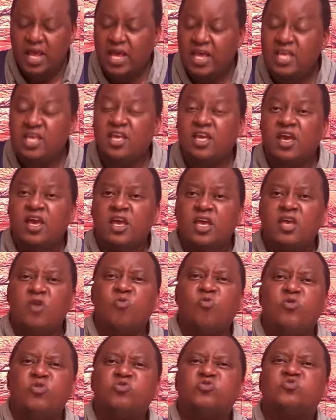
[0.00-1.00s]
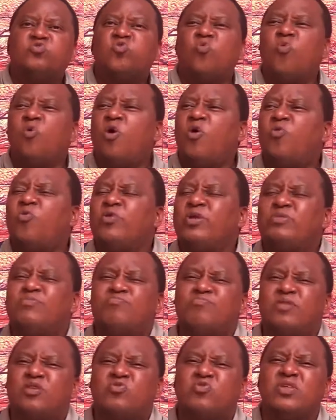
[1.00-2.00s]
He, he used to walk
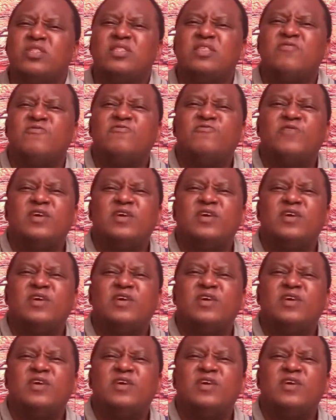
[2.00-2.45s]
with, between the